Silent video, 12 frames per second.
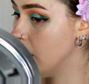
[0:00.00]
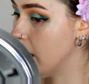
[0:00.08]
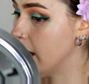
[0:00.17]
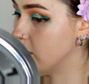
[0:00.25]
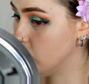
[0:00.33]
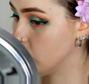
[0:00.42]

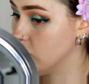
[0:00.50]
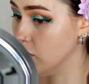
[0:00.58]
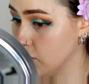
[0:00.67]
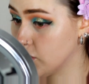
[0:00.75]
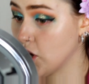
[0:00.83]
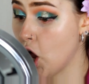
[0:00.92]
It just
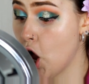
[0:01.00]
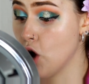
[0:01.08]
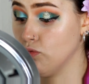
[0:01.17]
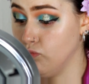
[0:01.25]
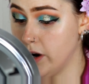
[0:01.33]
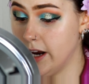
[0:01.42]
looks
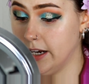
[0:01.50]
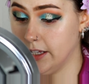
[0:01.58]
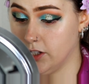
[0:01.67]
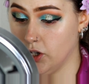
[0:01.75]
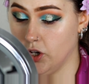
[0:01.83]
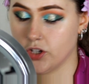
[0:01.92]
really
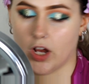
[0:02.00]
good.